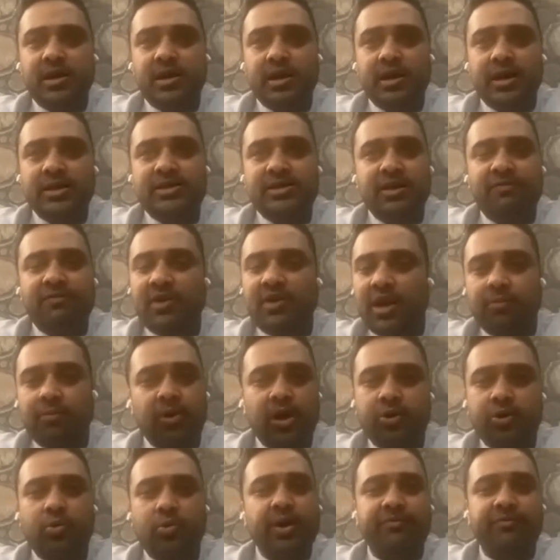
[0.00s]
is available
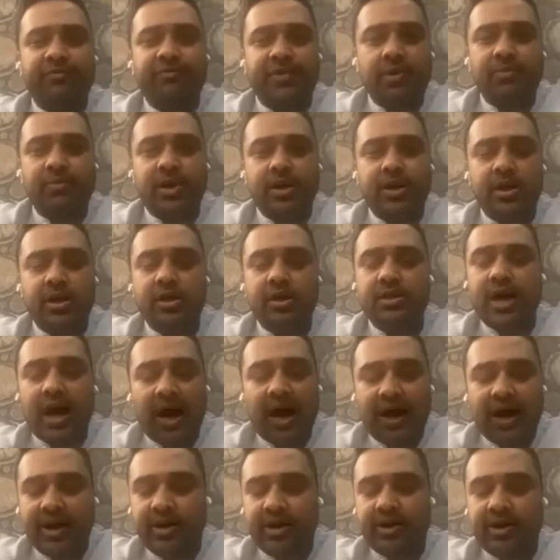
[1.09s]
to everybody. The
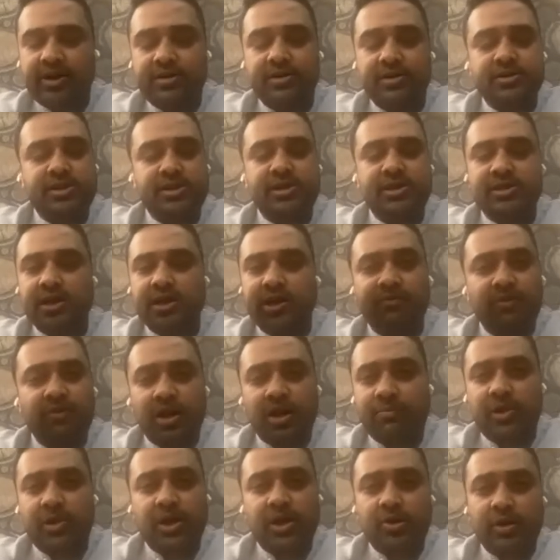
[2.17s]
higher energies are
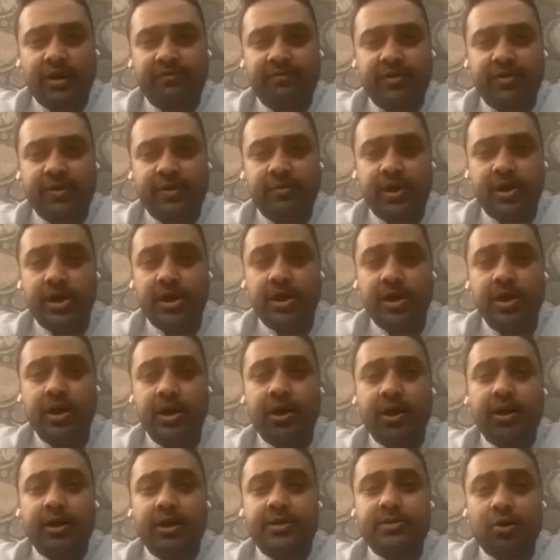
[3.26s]
available to everybody.
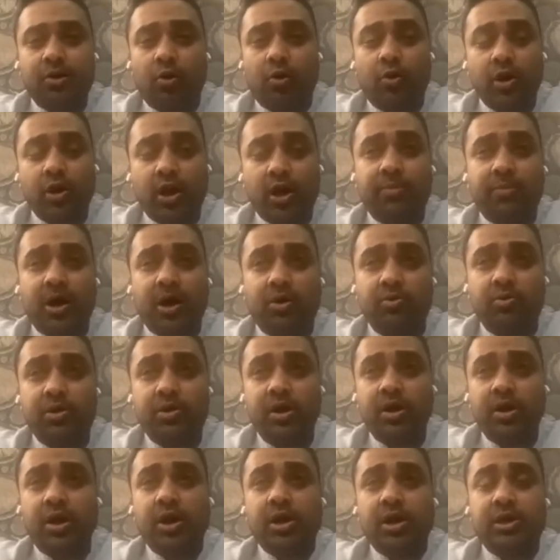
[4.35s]
It's all about
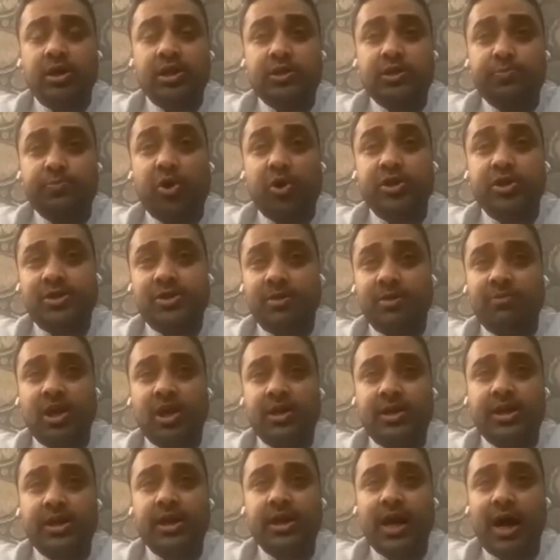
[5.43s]

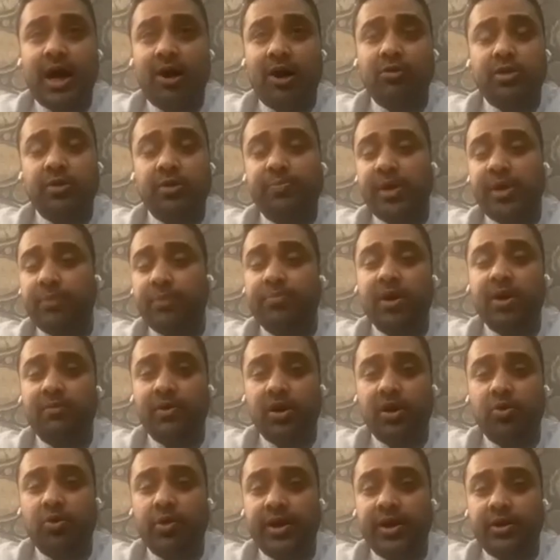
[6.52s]
responsibility, how the people will
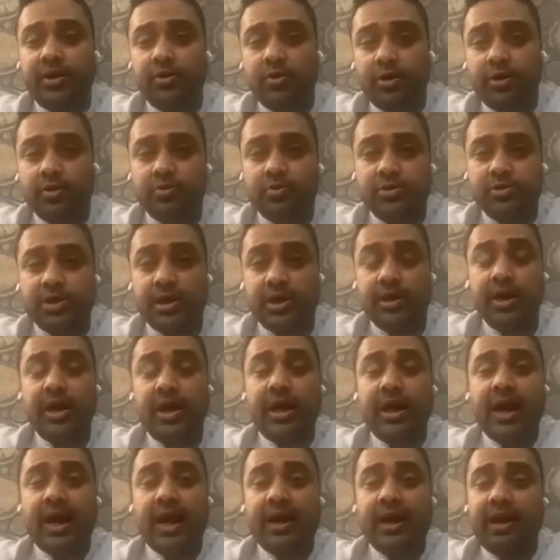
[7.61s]
going to use it.
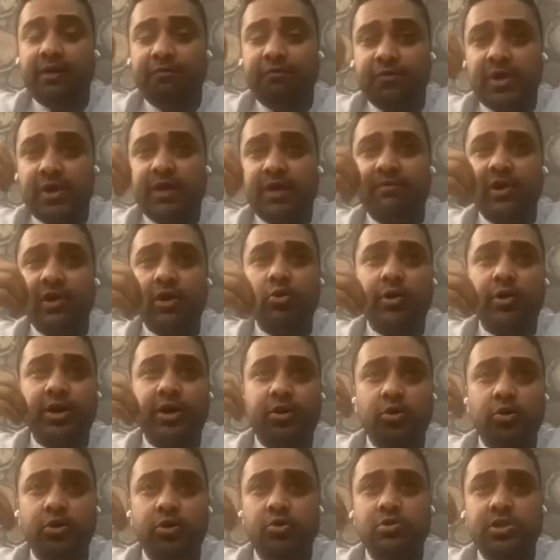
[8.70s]
And if they will going
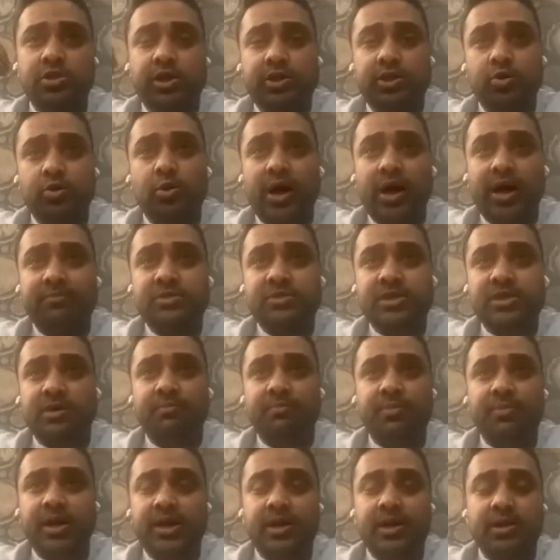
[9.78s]
to use it to harm
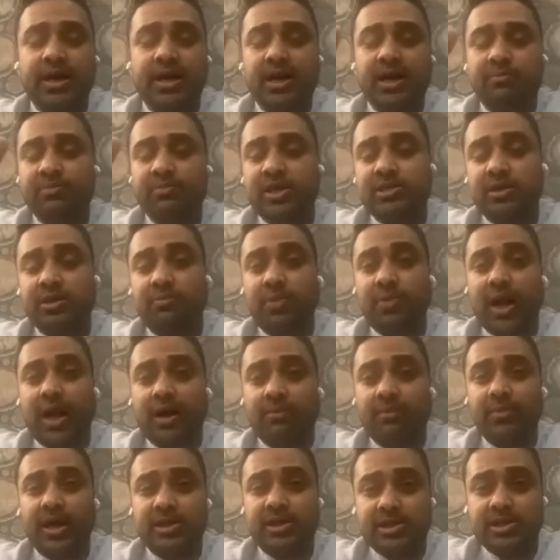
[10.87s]
somebody, that means a black
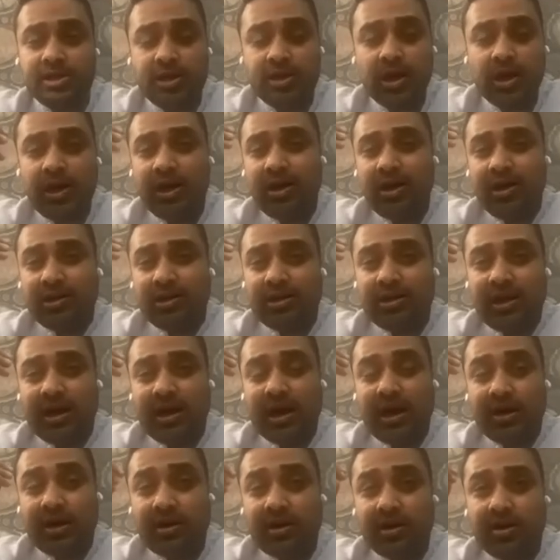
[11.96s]
magic, they
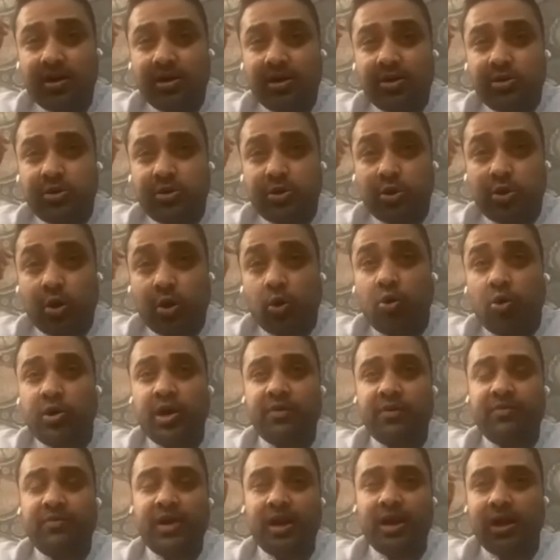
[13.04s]
are thrown
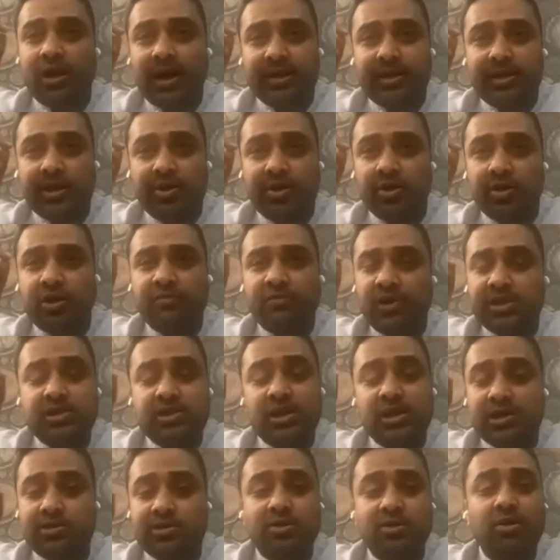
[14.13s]
away. Like the universe
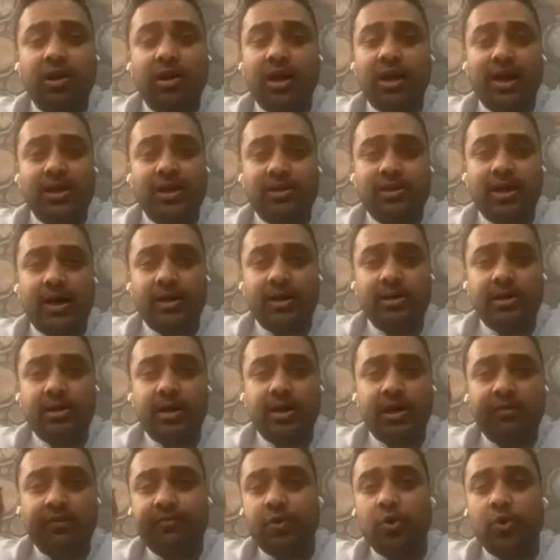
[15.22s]
does not like that
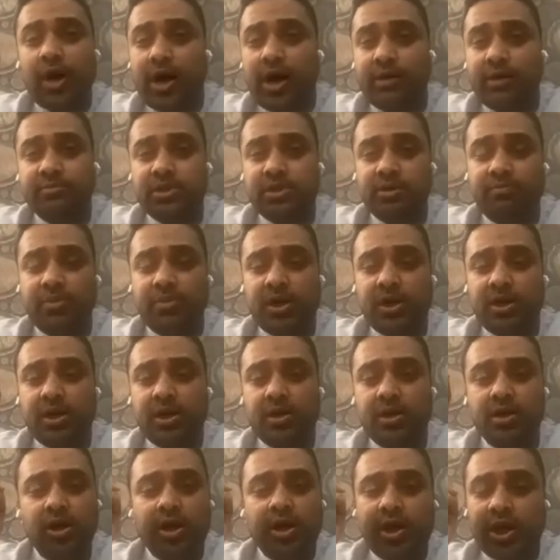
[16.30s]
thing if you harm
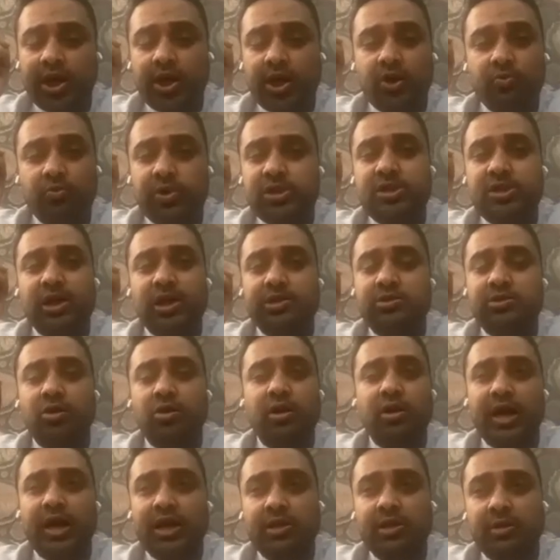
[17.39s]
somebody. Universe does
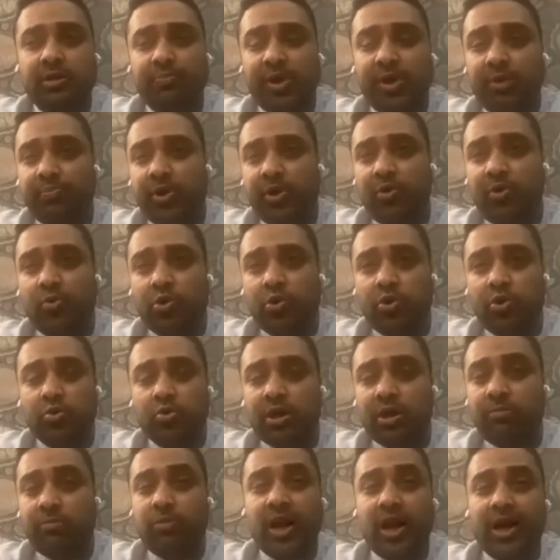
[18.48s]
not like the people who do
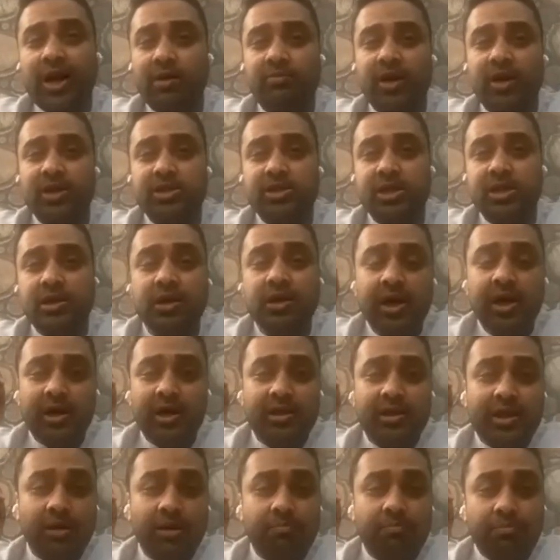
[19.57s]
the black magic.
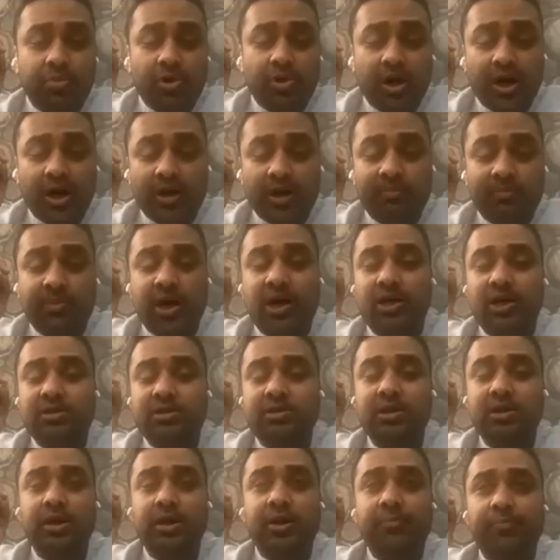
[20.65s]
Their karmas
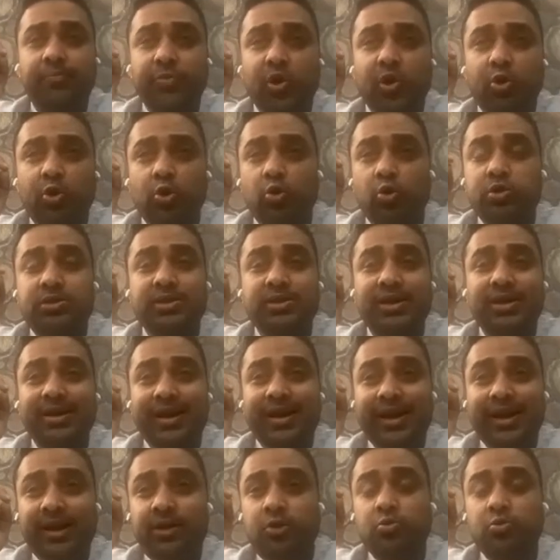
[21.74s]
goes
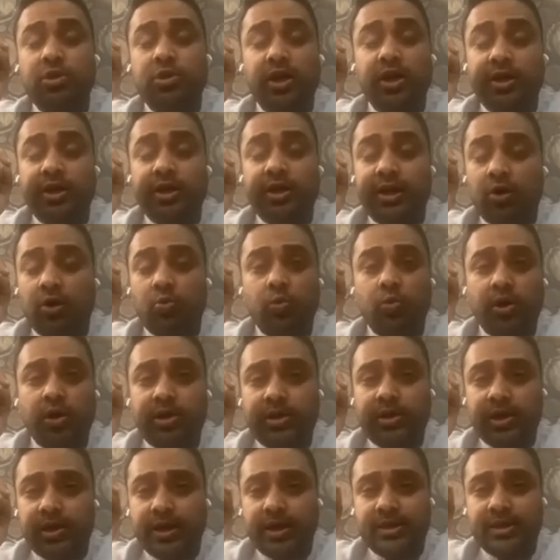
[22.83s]
into the downward
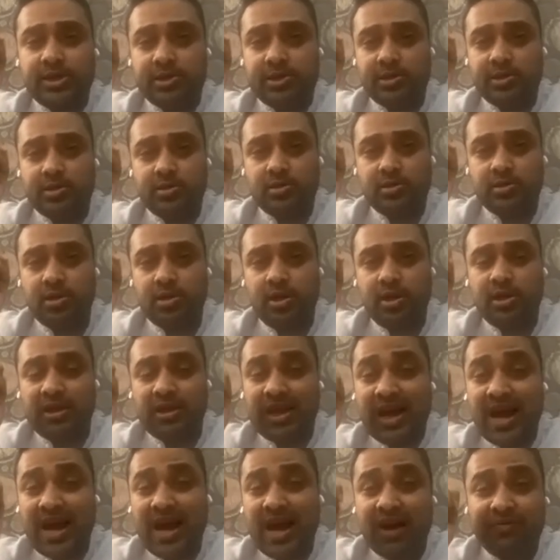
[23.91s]
directions. They
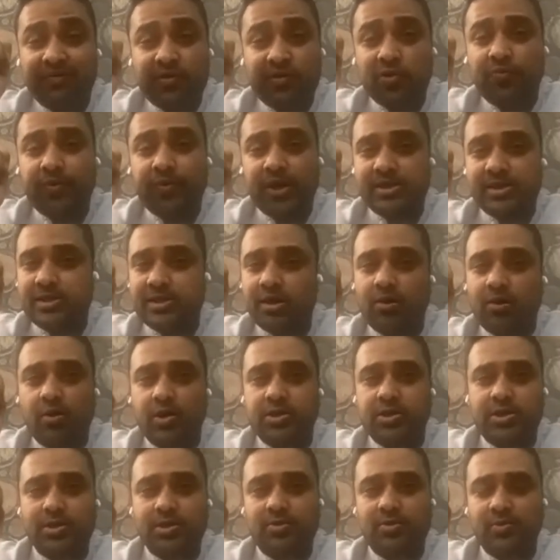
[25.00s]
have to face the
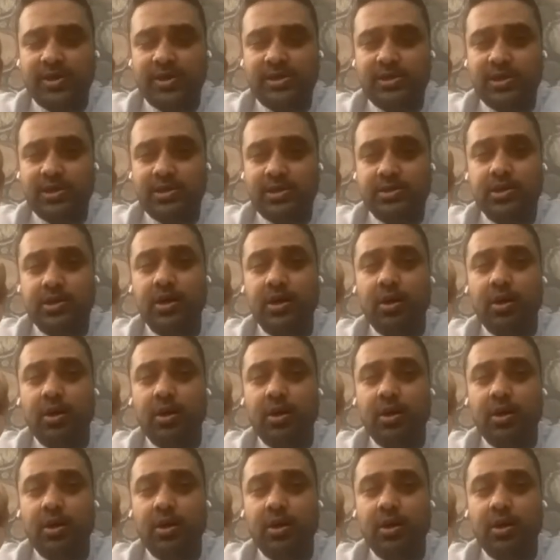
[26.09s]
consequences